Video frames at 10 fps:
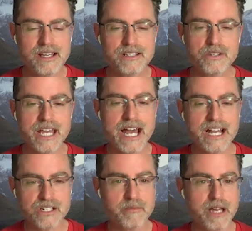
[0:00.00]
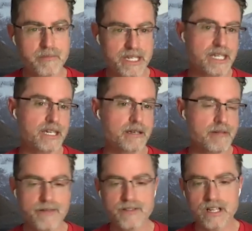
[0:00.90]
So the action might be
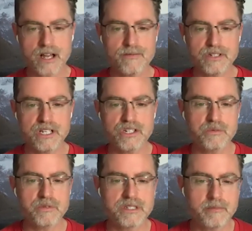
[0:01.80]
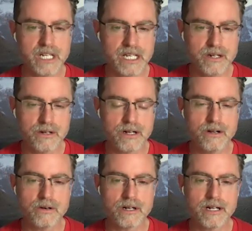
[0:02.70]
having a conversation with somebody
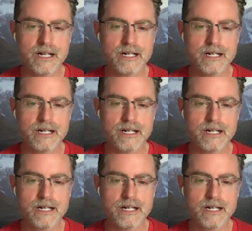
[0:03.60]
or